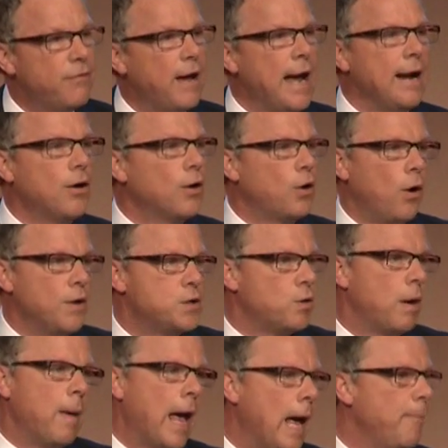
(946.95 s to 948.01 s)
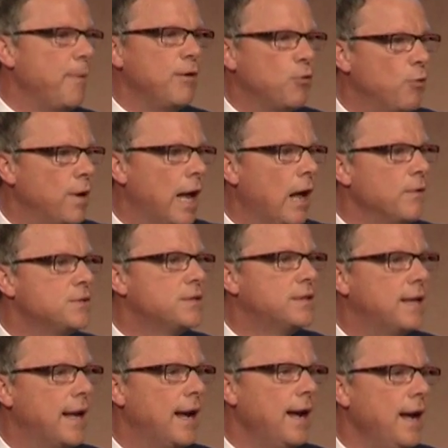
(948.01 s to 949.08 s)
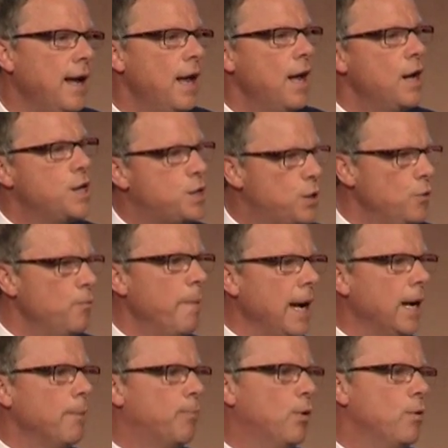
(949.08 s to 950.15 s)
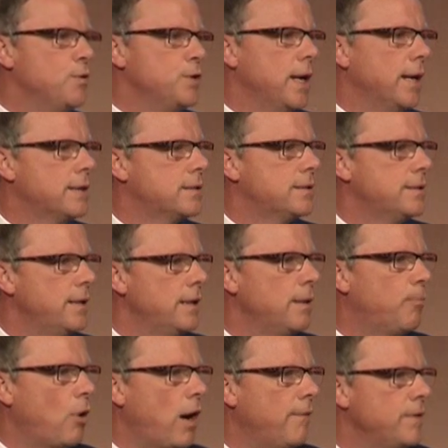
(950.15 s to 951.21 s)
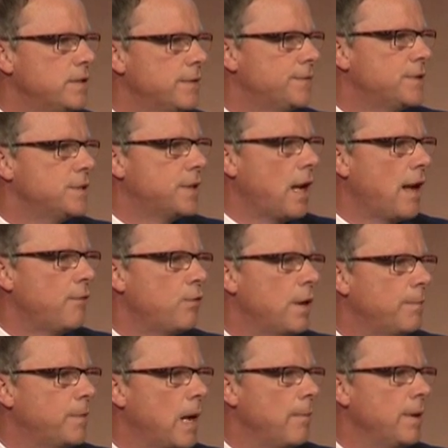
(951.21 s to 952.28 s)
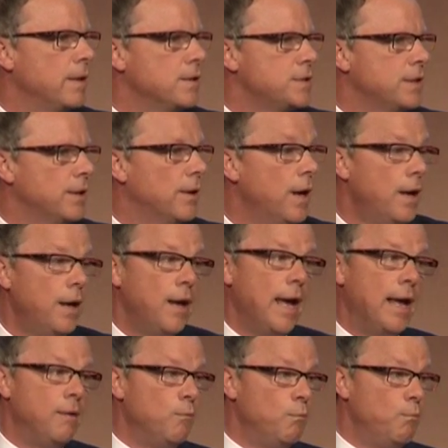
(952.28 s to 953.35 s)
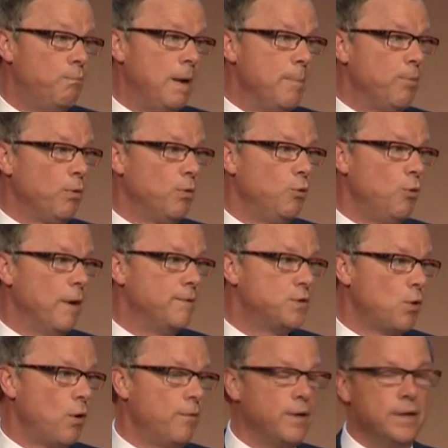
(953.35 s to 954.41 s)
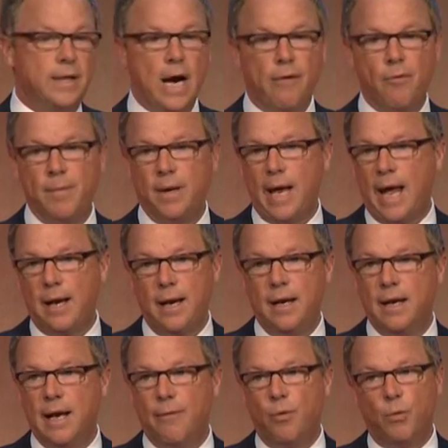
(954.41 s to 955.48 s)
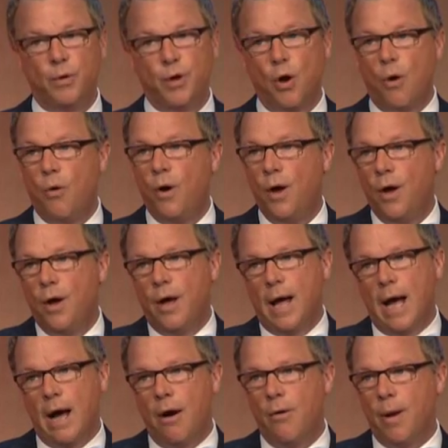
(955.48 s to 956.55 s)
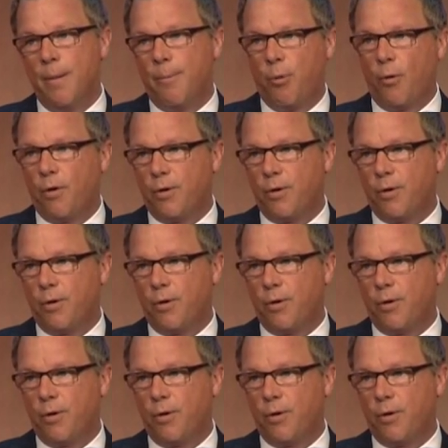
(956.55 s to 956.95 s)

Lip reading: agriculture, I'm happy to announce today 2 mega projects in the province of Saskatchewan upcoming this year. And people who have served in government at any level will know how important